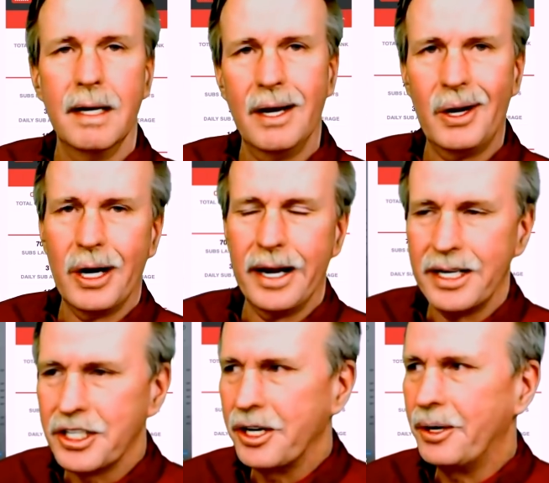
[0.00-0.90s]
All
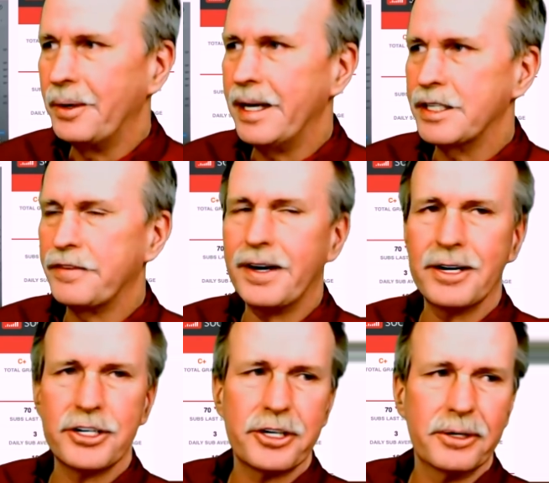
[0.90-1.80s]
right, so as
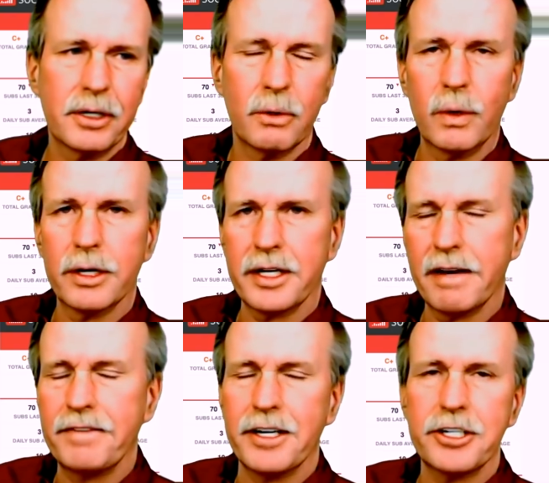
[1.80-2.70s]
far as your little word
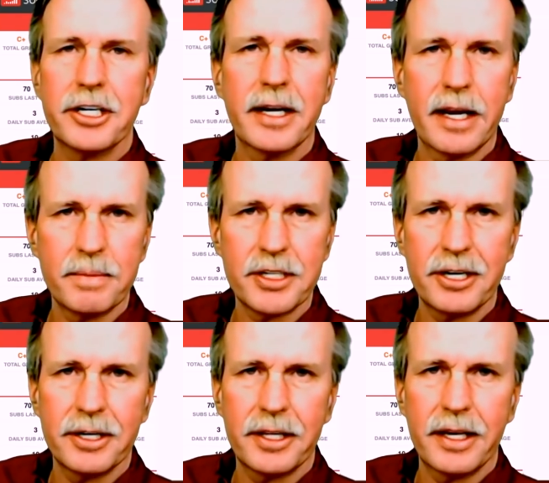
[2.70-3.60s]
definition games
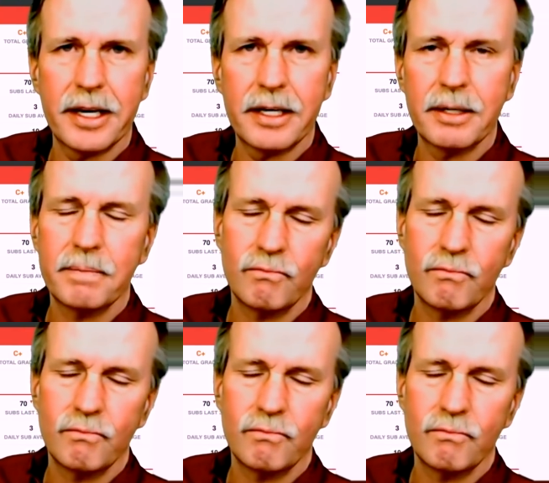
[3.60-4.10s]
there at the end,